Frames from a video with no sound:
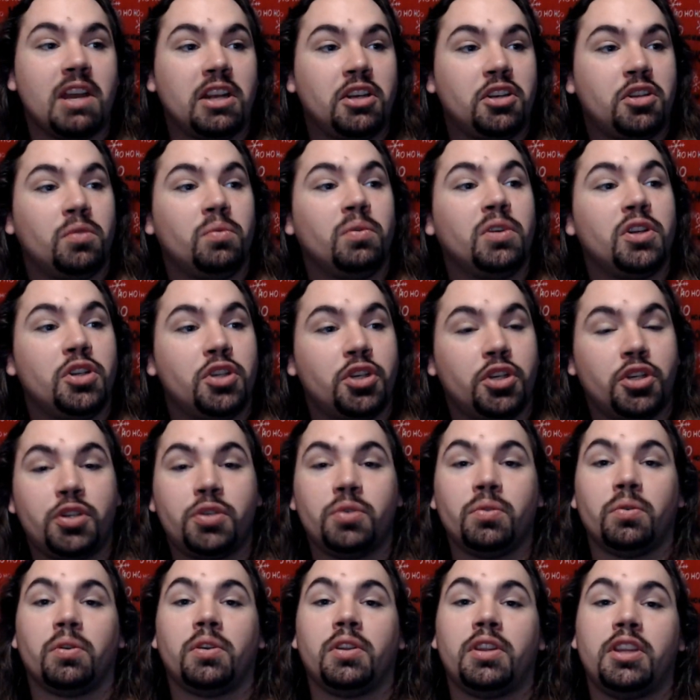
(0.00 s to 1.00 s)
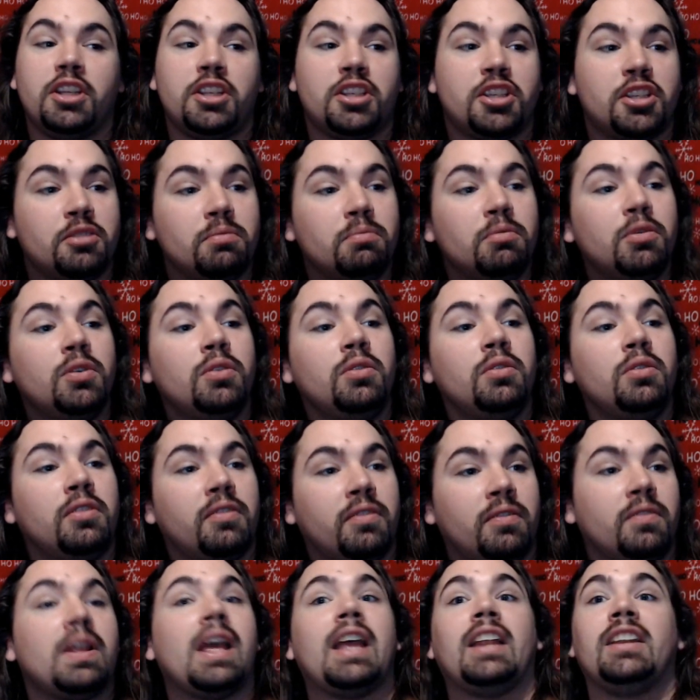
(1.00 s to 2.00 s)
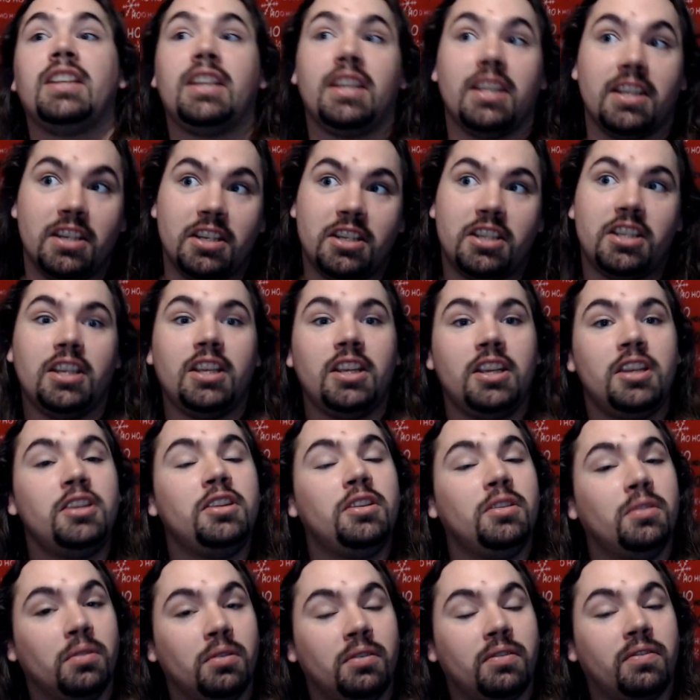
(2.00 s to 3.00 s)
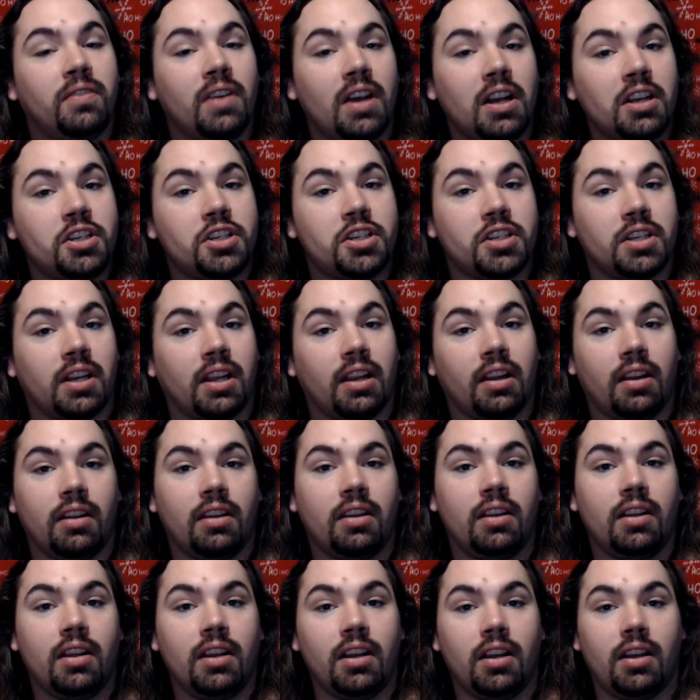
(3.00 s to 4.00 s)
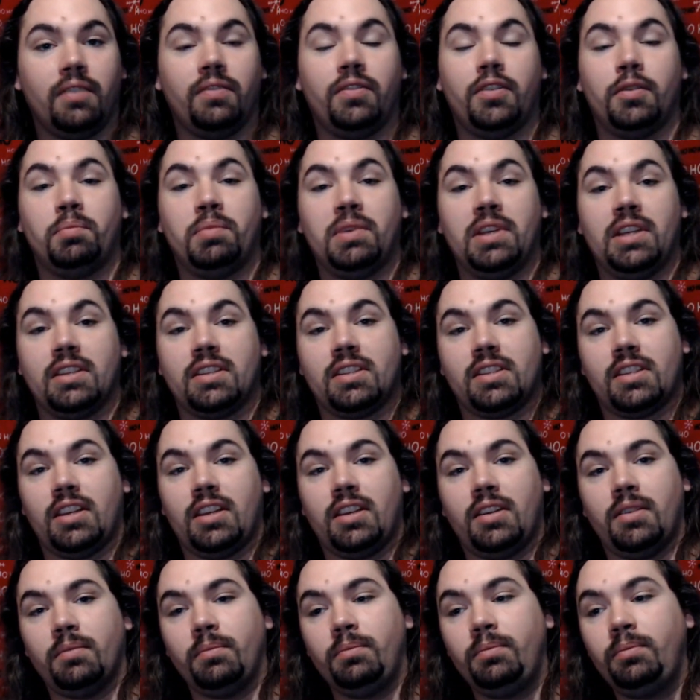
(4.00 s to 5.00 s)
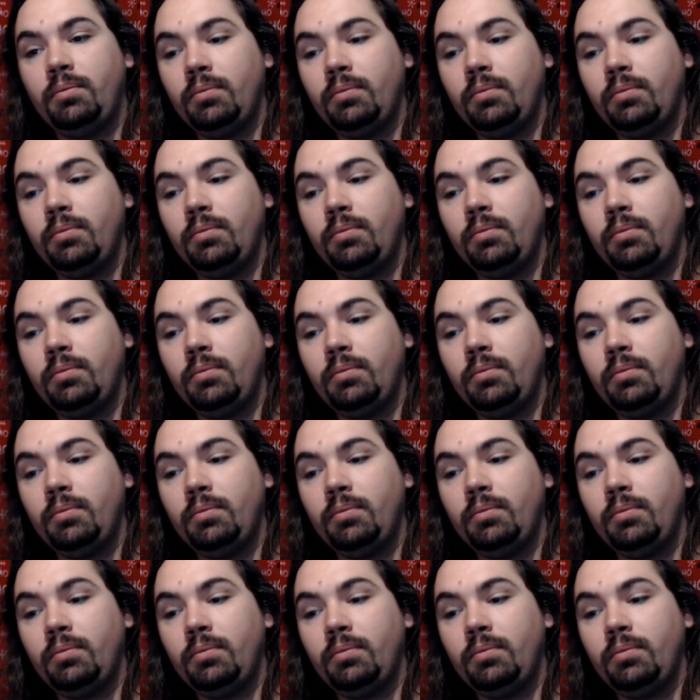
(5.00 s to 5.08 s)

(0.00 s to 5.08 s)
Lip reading: meant to ensure the smooth and continued functioning of the PC.